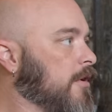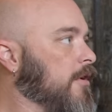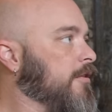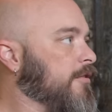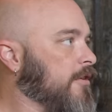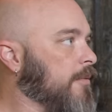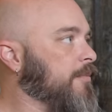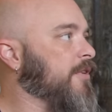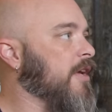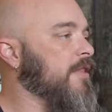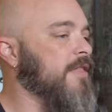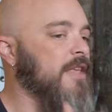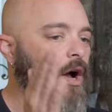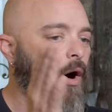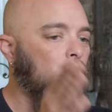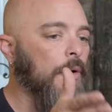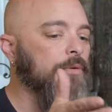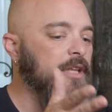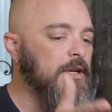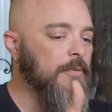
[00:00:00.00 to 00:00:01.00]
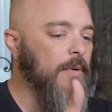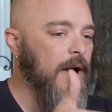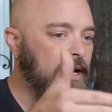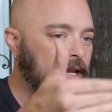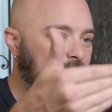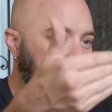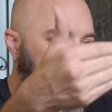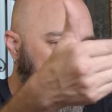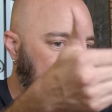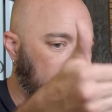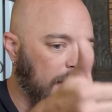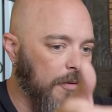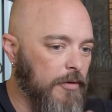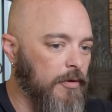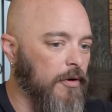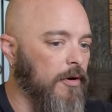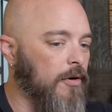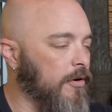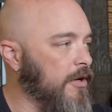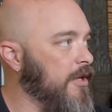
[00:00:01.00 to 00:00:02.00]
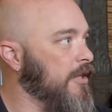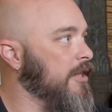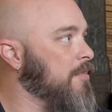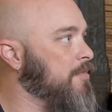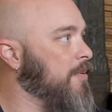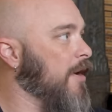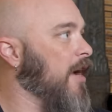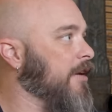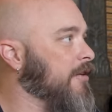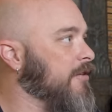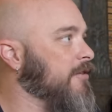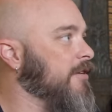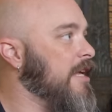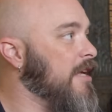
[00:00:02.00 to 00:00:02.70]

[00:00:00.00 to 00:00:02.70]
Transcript: So I'm saying the only way to get alcohol in the bottle